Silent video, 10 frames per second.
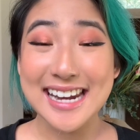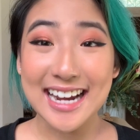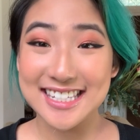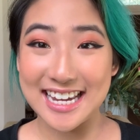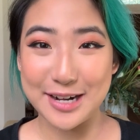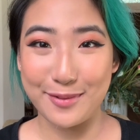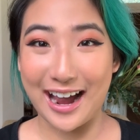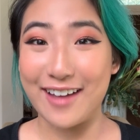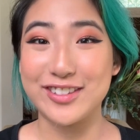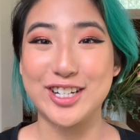next animal I
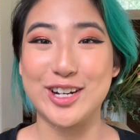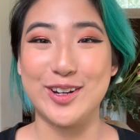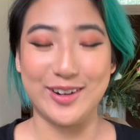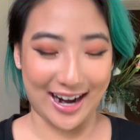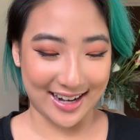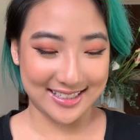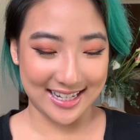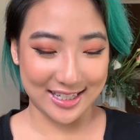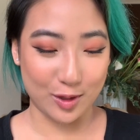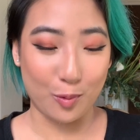have to show you guys
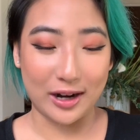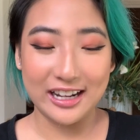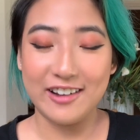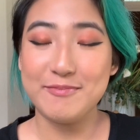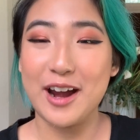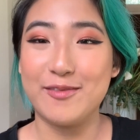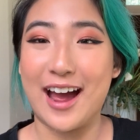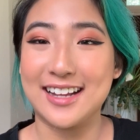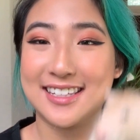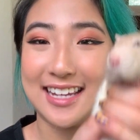is one of my
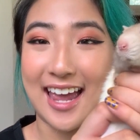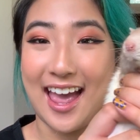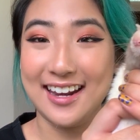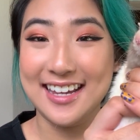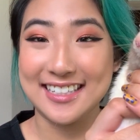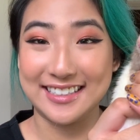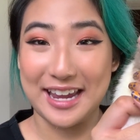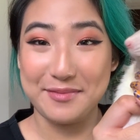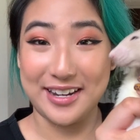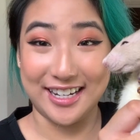rats, and his
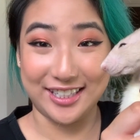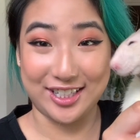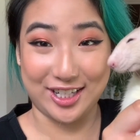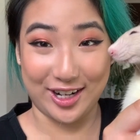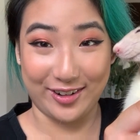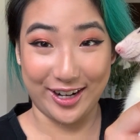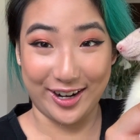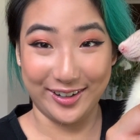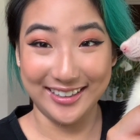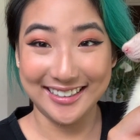name is
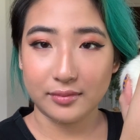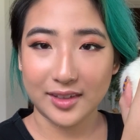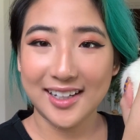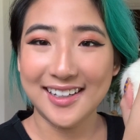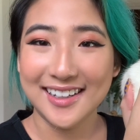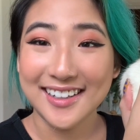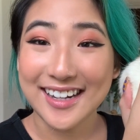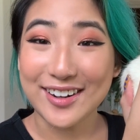Cheerio. Now